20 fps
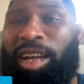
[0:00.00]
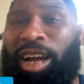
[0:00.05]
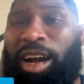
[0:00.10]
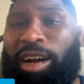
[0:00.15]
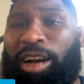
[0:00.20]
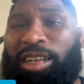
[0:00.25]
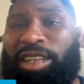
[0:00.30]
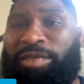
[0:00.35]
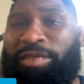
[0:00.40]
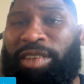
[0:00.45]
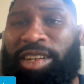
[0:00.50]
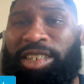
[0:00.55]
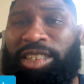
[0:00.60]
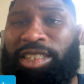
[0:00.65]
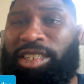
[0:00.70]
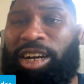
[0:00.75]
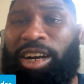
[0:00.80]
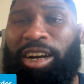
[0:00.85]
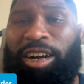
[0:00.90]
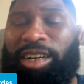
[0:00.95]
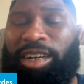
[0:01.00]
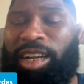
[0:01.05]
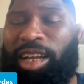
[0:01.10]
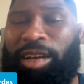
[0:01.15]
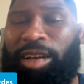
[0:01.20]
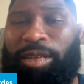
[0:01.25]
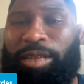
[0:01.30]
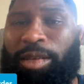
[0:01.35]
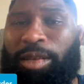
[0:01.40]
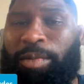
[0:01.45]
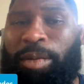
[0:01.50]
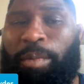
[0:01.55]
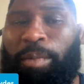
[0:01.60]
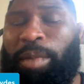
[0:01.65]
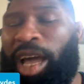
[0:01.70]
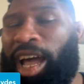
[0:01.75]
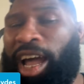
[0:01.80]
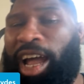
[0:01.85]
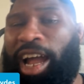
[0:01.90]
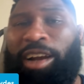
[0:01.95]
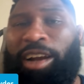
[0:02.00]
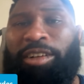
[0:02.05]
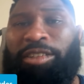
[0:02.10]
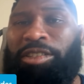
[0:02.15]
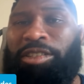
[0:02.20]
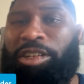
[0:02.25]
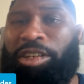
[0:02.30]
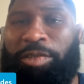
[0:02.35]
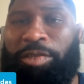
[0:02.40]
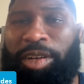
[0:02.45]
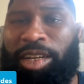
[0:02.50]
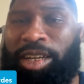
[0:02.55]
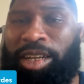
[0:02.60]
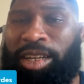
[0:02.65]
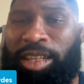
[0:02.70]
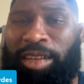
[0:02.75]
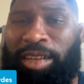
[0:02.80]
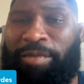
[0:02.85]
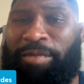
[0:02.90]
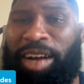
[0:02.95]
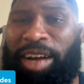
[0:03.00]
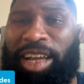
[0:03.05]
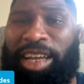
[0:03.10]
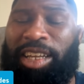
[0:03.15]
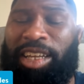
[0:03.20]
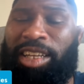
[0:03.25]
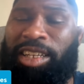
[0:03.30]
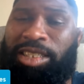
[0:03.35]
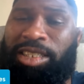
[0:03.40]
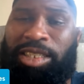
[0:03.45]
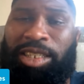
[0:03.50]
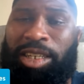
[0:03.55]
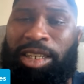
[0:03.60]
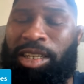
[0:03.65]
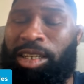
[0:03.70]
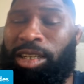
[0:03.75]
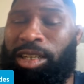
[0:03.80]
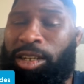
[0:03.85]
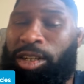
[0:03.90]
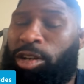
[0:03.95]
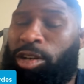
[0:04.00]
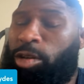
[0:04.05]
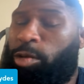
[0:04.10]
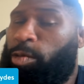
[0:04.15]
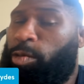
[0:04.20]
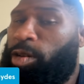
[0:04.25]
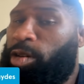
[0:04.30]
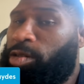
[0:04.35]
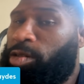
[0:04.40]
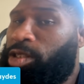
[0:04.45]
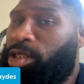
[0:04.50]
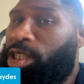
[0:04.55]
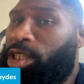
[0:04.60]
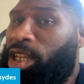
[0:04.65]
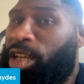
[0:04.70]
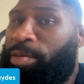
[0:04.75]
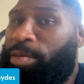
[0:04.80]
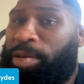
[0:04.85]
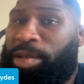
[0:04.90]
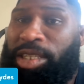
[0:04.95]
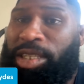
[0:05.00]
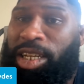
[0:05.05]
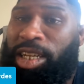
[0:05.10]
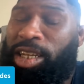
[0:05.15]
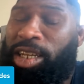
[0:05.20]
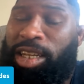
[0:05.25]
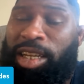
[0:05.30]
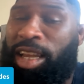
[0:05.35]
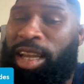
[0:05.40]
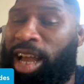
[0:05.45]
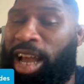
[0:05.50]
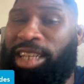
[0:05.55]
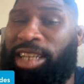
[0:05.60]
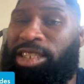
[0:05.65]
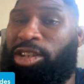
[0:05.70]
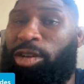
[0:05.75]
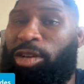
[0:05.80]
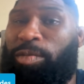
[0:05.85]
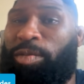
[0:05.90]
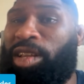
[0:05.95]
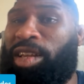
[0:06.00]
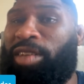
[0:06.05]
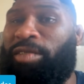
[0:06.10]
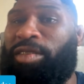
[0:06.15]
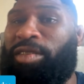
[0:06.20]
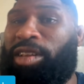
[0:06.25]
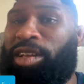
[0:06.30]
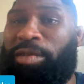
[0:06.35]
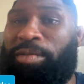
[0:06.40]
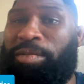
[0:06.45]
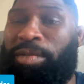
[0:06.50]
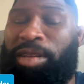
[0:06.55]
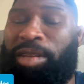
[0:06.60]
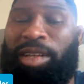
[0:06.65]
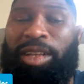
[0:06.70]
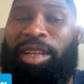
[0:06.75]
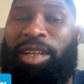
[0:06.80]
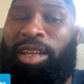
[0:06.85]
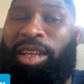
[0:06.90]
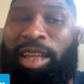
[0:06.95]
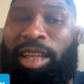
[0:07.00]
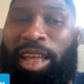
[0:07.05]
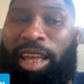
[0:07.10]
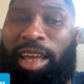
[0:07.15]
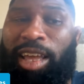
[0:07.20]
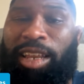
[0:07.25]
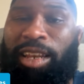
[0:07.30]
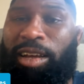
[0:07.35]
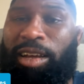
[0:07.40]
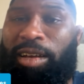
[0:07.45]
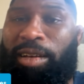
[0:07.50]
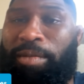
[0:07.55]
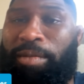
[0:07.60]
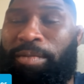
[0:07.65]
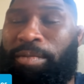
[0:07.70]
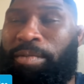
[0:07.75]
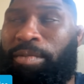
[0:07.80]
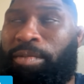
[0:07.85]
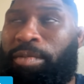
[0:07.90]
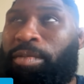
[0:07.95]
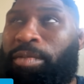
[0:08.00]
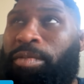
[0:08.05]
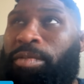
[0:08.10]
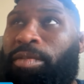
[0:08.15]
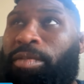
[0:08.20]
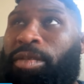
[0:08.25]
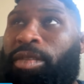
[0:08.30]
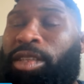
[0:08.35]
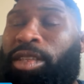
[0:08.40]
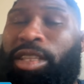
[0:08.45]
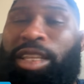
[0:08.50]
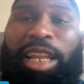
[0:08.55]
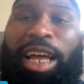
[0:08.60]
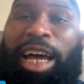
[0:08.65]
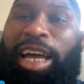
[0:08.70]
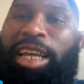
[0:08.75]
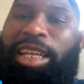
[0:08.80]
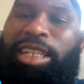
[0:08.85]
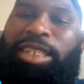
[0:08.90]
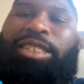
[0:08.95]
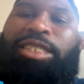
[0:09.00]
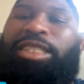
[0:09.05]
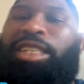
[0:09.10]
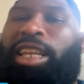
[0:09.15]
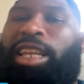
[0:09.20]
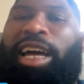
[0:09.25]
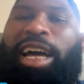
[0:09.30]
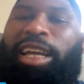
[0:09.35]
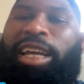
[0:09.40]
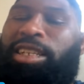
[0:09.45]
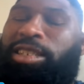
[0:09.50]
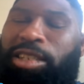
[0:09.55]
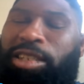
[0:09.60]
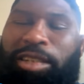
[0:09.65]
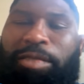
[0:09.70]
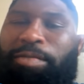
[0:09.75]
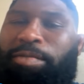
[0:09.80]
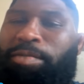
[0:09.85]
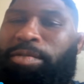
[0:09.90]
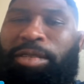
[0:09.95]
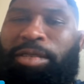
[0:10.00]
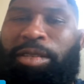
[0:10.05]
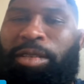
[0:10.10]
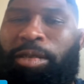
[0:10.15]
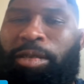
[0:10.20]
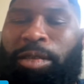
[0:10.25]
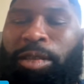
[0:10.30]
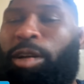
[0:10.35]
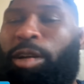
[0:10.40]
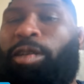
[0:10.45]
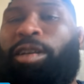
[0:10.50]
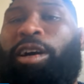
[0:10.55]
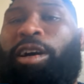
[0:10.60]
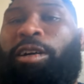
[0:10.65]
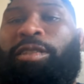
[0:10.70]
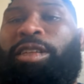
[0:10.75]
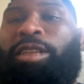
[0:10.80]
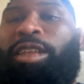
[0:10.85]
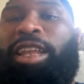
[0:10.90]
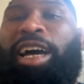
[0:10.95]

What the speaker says: Our division's hard now. The Packers are great. Vikings, we'll see, but I still believe in them. And the Lions are no longer the